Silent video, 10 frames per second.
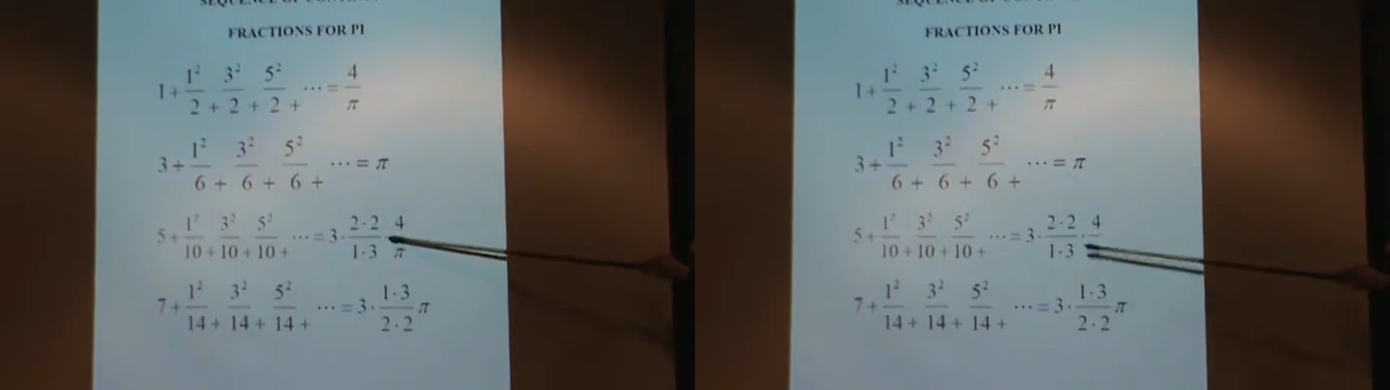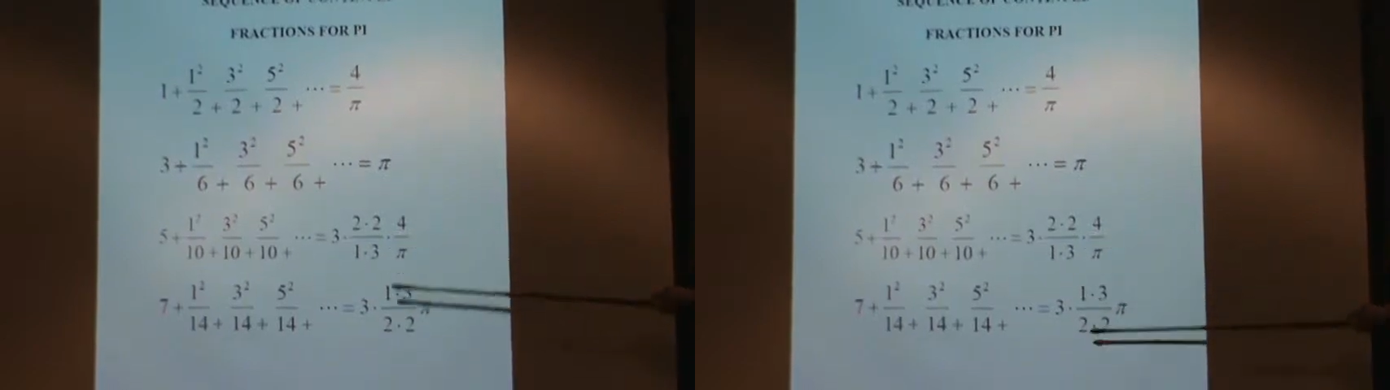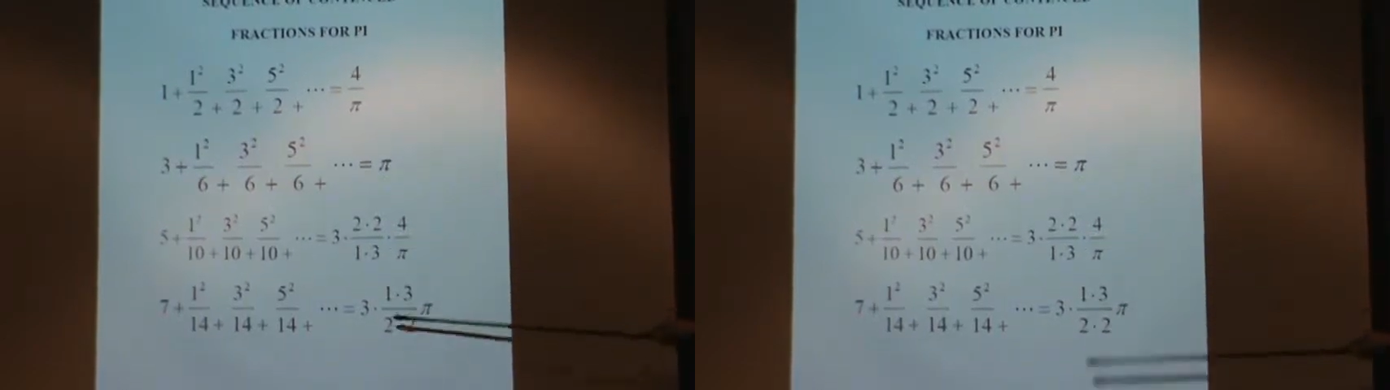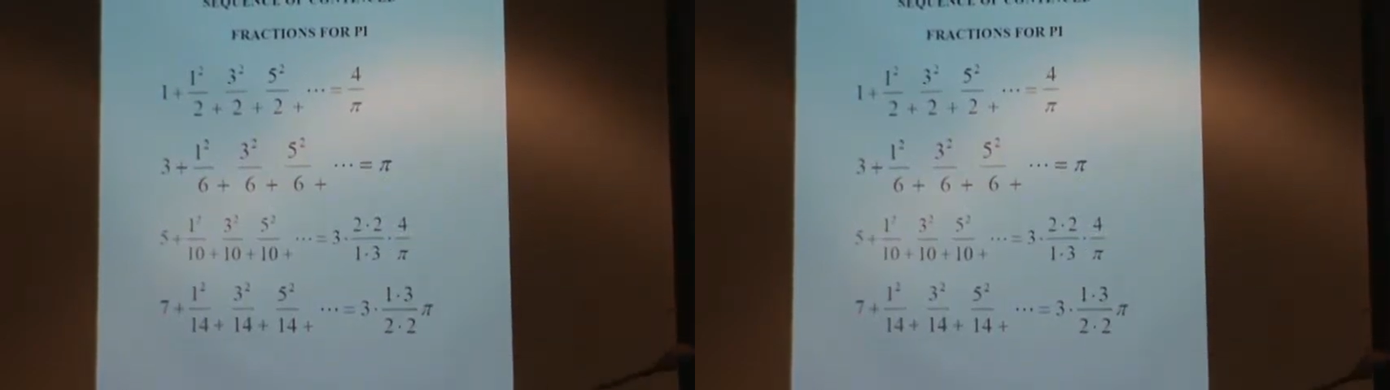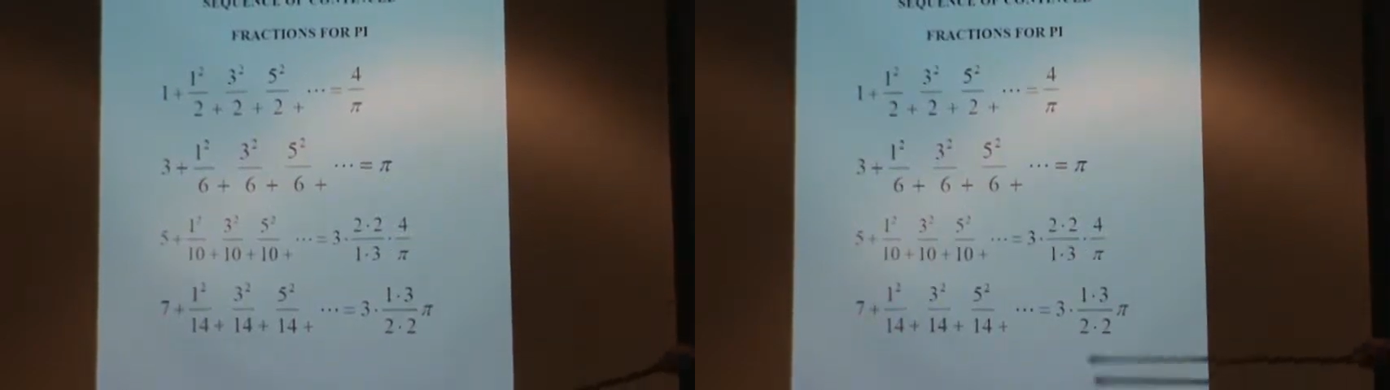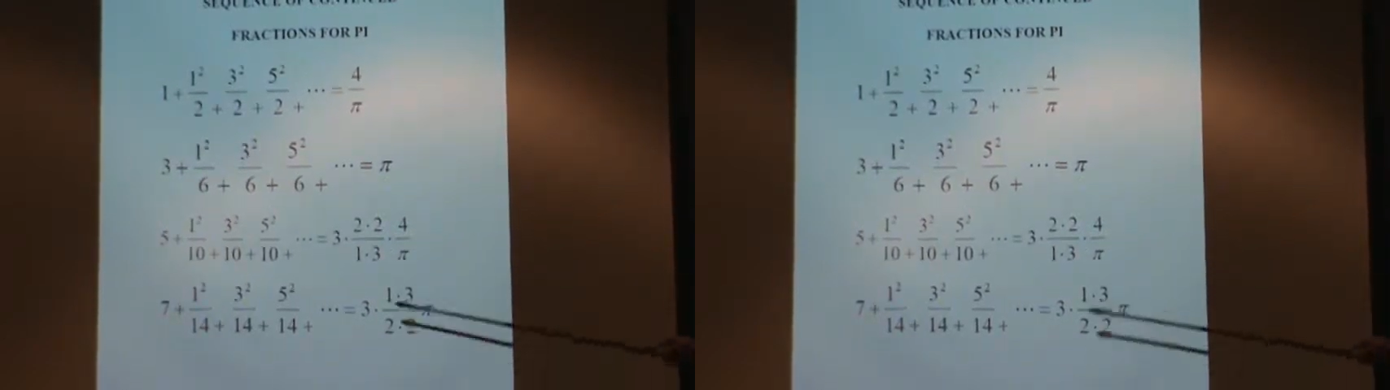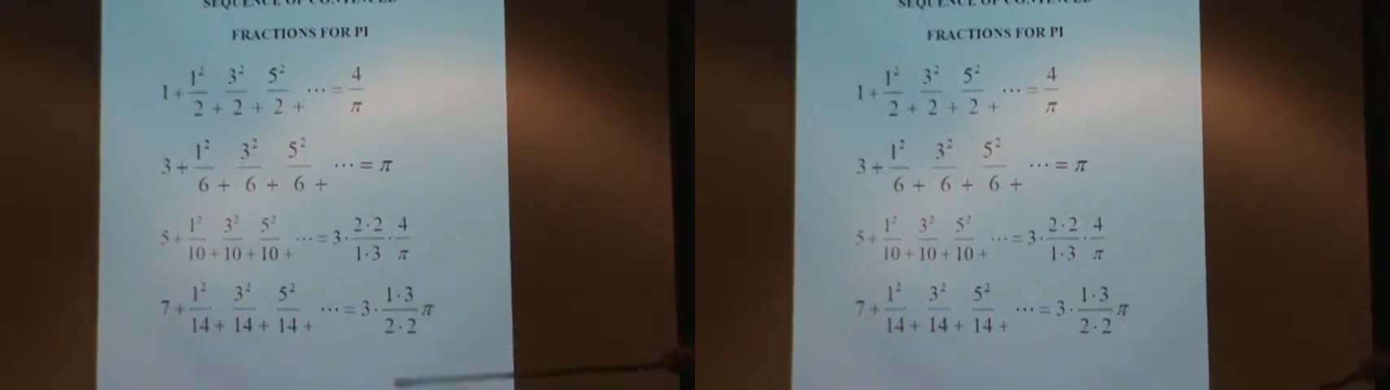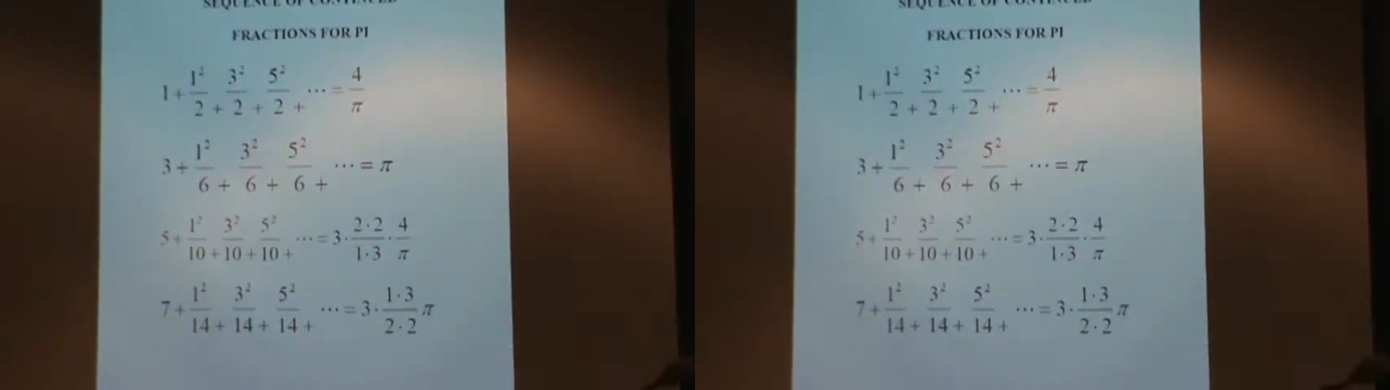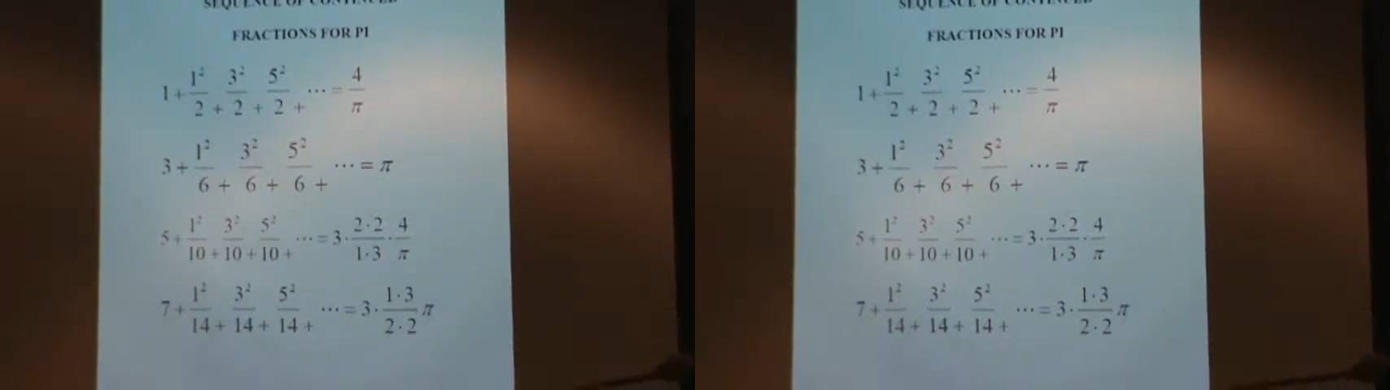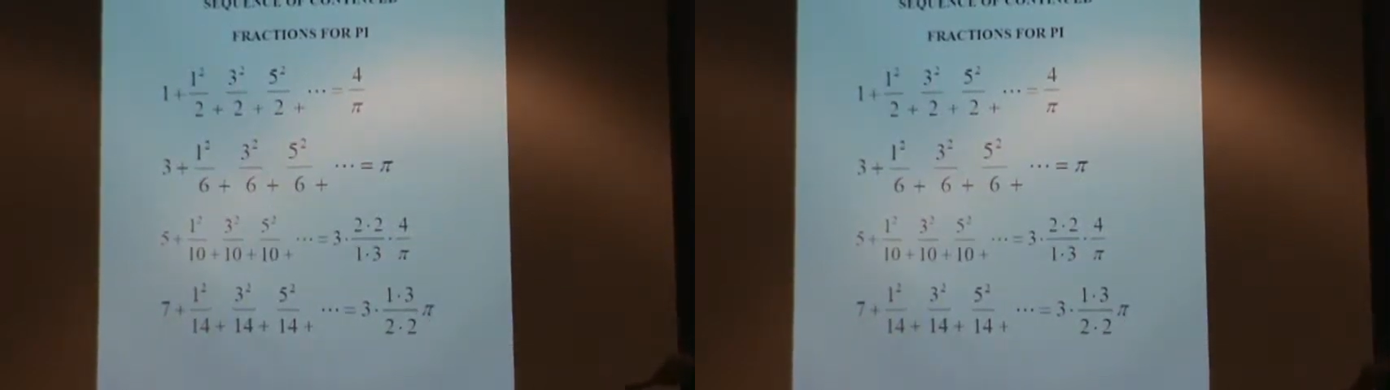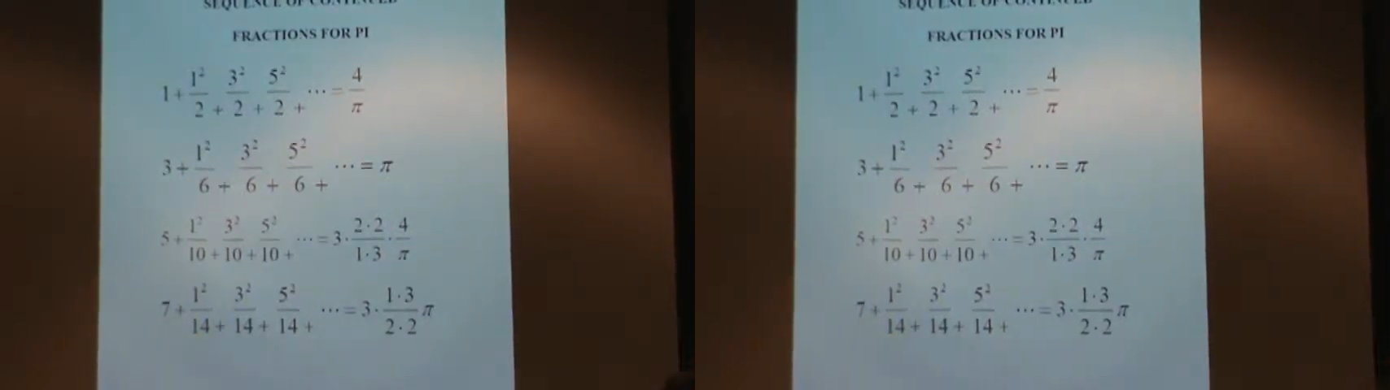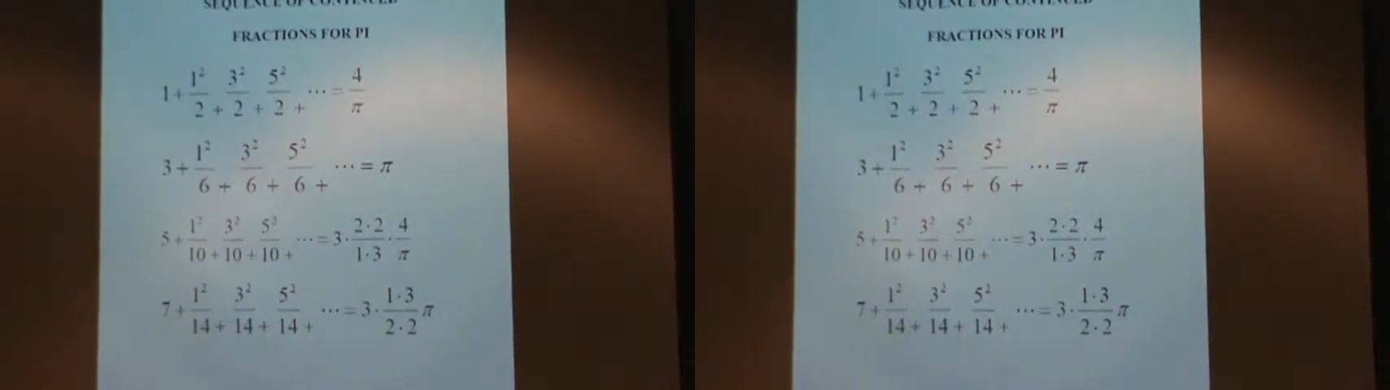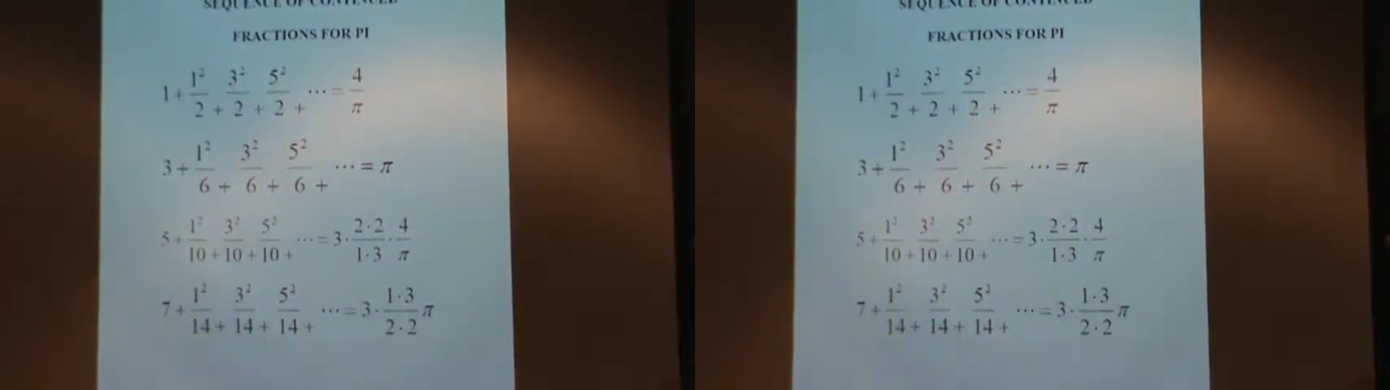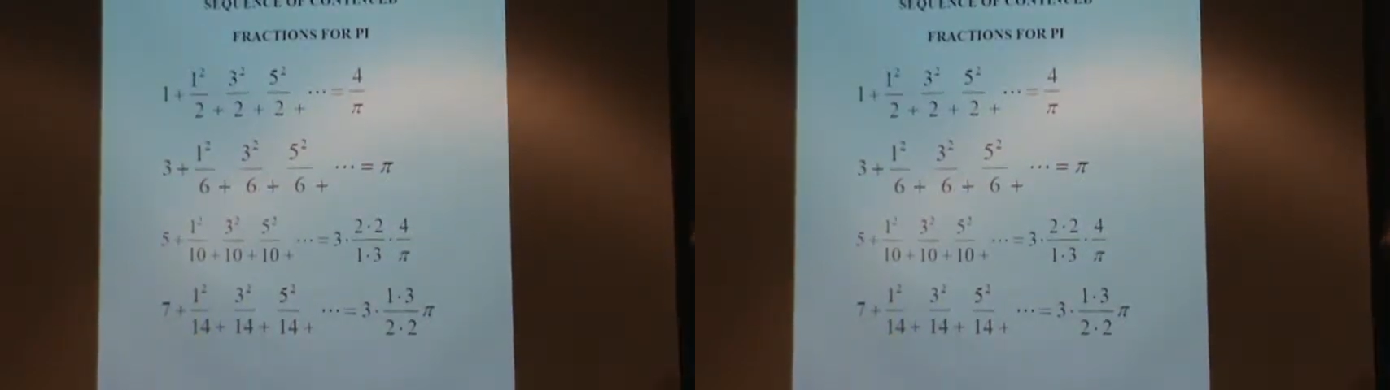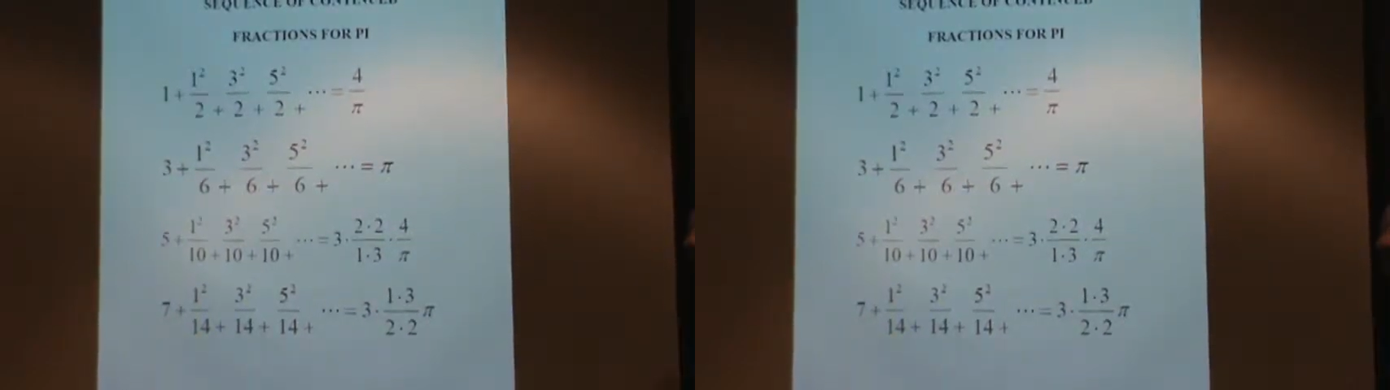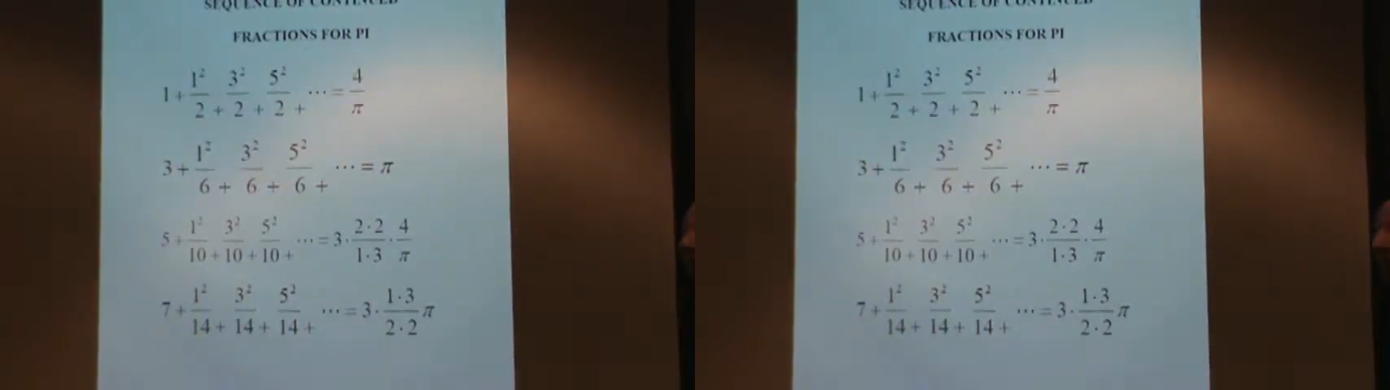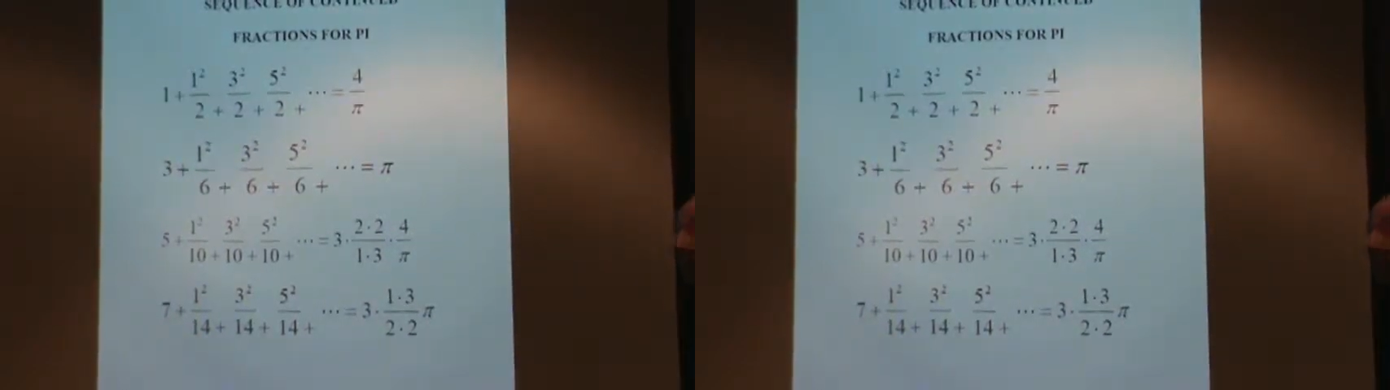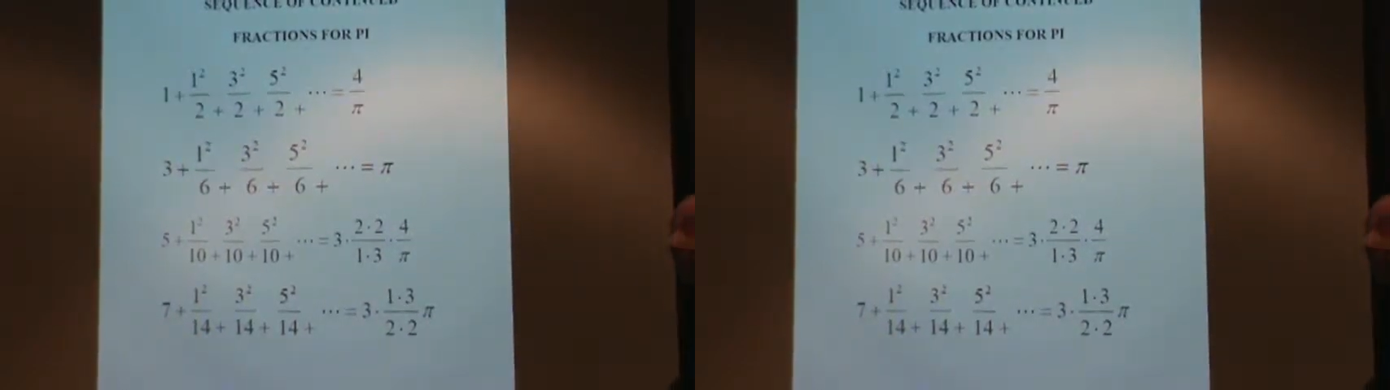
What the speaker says: Nobody's mouth can be seen.